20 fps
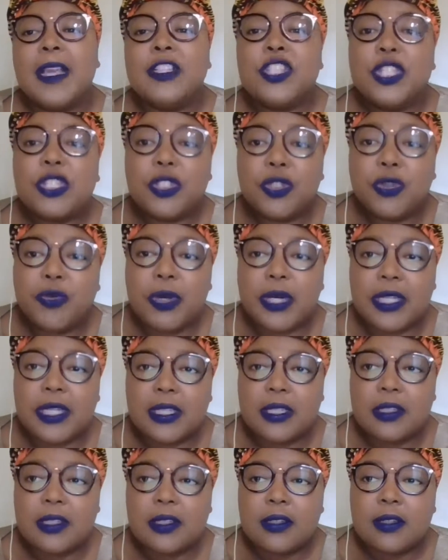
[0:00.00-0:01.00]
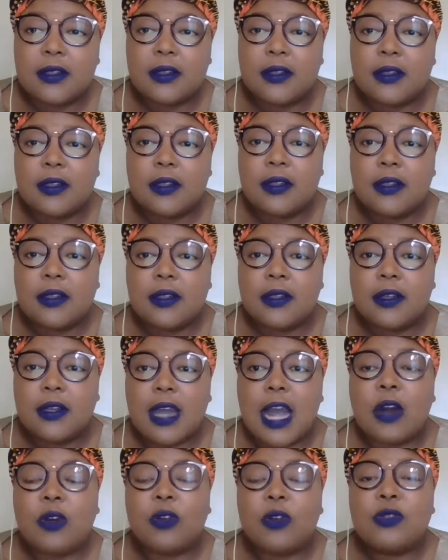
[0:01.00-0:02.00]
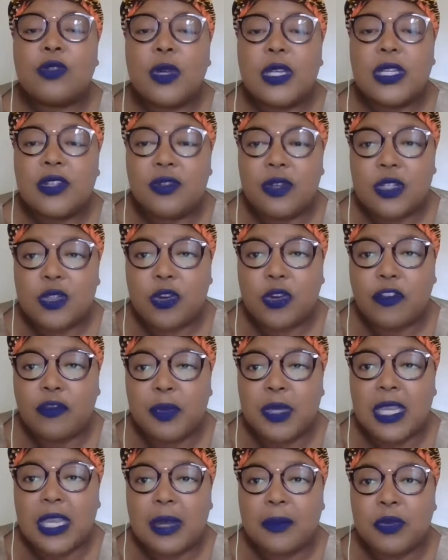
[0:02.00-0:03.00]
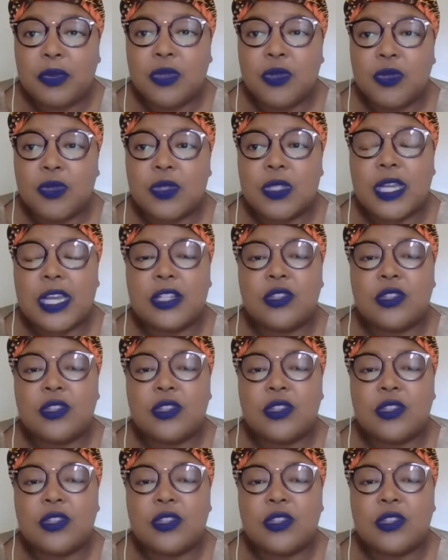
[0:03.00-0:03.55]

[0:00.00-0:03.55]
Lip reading: Children are also at risk of being abused.